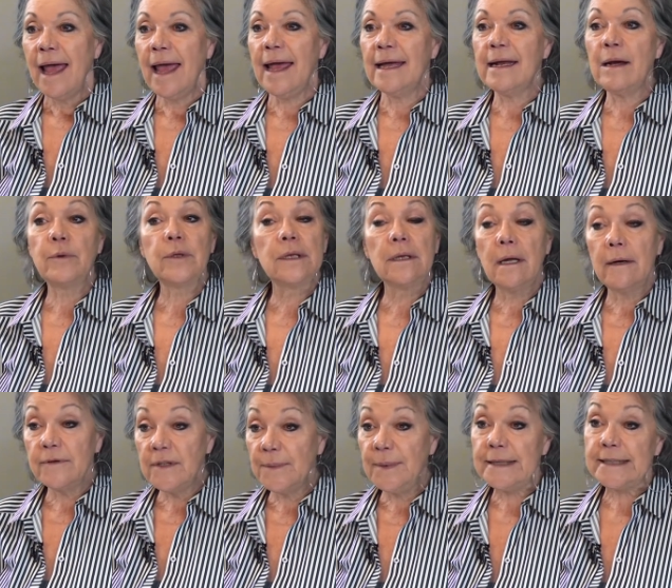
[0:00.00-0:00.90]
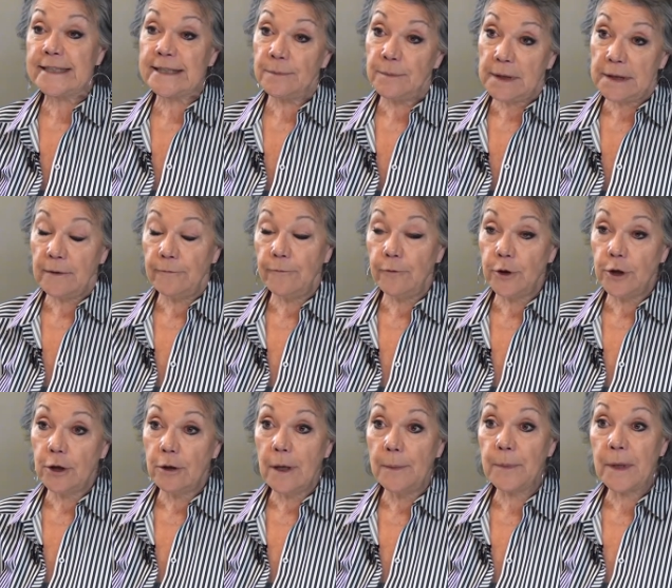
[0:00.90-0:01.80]
and I would love to be submitted for
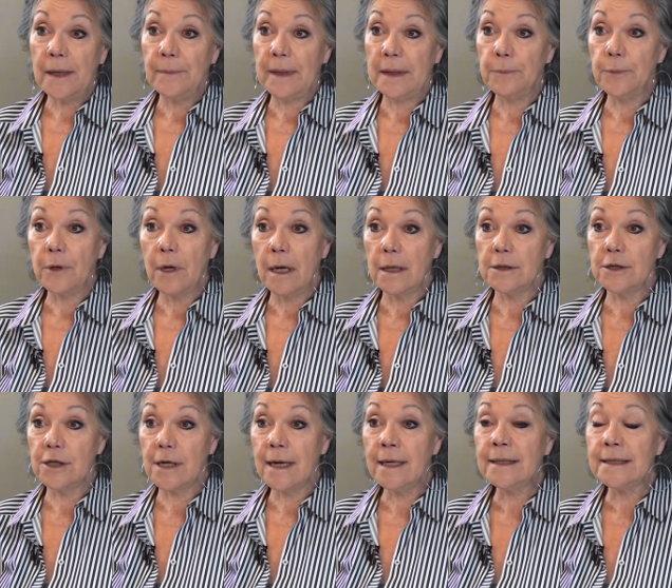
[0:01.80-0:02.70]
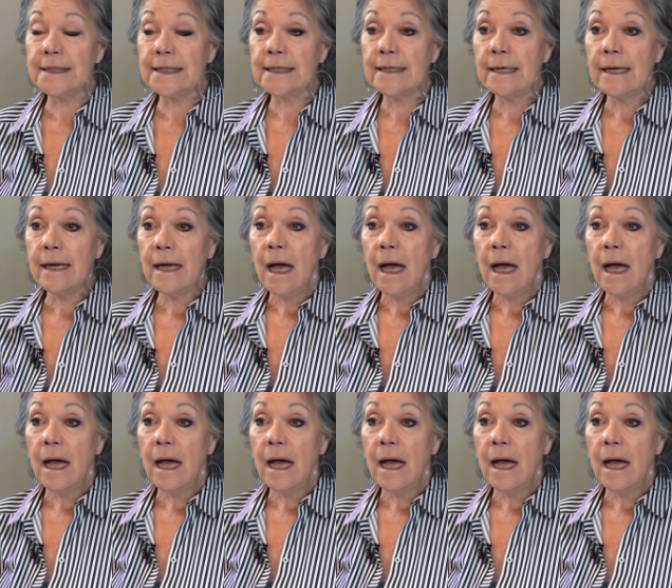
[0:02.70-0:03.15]
your upcoming project.